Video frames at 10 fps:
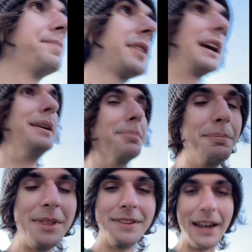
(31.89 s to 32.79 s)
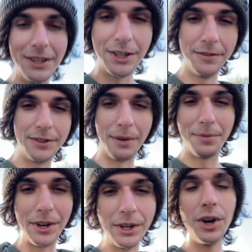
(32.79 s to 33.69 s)
implementation of
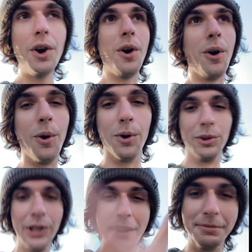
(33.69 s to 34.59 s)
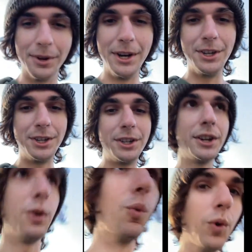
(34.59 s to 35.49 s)
something or leverage
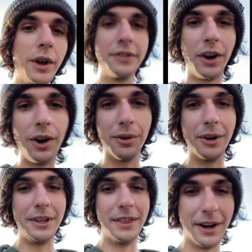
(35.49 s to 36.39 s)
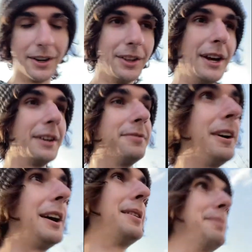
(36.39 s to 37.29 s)
what's already there, like
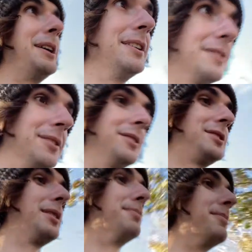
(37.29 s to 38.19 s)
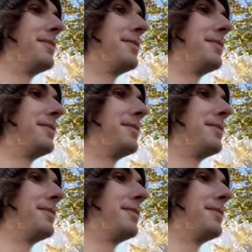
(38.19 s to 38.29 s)
Firebase or some